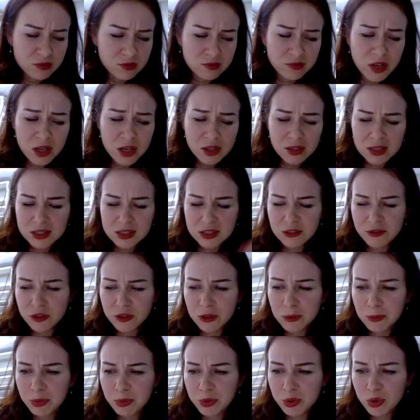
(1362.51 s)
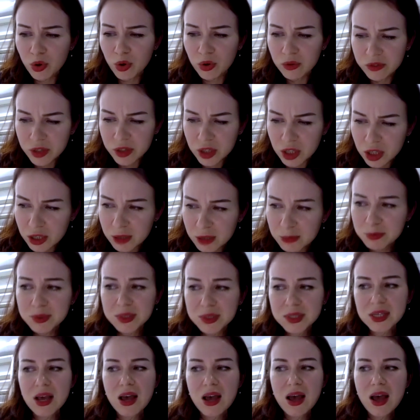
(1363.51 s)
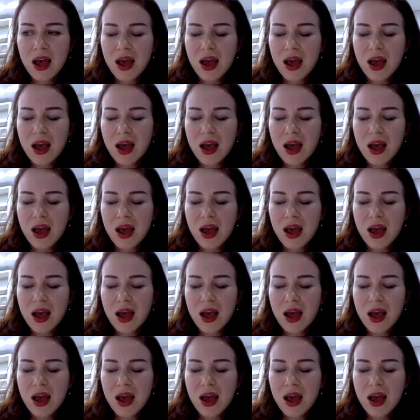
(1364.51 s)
various different proverbs.